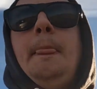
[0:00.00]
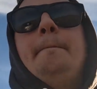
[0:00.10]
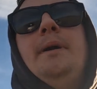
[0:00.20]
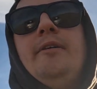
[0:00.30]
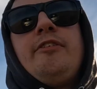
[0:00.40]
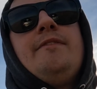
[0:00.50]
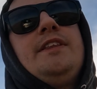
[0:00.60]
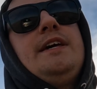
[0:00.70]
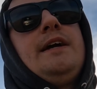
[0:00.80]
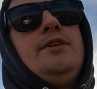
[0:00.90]
But for
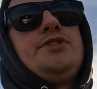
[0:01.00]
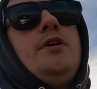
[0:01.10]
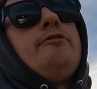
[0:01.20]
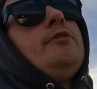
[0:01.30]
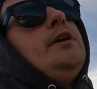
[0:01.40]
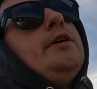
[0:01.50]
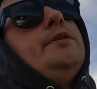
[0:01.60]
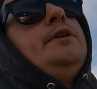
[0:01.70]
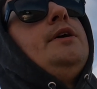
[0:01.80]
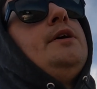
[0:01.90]
everything else
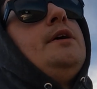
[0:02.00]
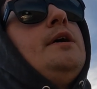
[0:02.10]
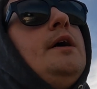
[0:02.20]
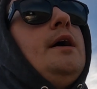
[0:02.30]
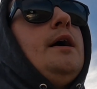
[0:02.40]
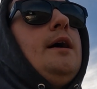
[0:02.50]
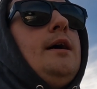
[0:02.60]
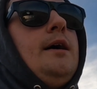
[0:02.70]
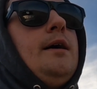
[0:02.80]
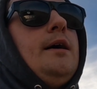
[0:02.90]
off-road,
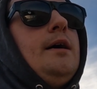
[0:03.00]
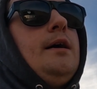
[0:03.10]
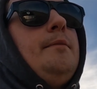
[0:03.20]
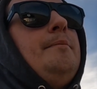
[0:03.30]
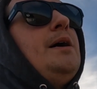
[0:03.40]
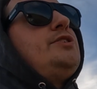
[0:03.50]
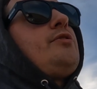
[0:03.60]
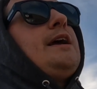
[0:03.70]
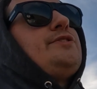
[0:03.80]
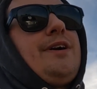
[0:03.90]
mud
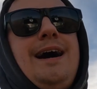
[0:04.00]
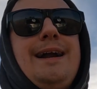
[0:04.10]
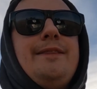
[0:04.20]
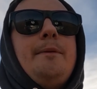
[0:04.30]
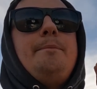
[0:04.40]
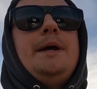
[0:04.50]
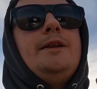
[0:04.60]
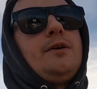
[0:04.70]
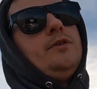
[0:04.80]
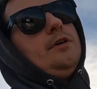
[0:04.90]
terrains are kind of the
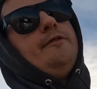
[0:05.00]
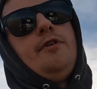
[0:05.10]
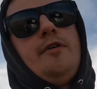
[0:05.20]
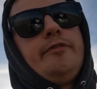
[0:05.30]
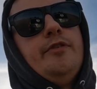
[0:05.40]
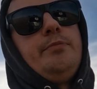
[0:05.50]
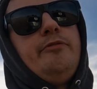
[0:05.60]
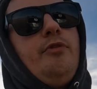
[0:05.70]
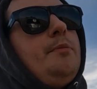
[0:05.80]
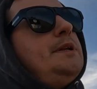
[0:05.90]
pinnacle of off-road
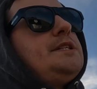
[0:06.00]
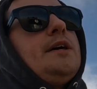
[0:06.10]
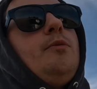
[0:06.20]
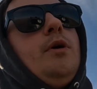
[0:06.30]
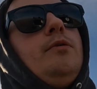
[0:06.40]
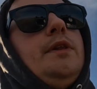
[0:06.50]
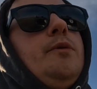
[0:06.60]
performance. They work really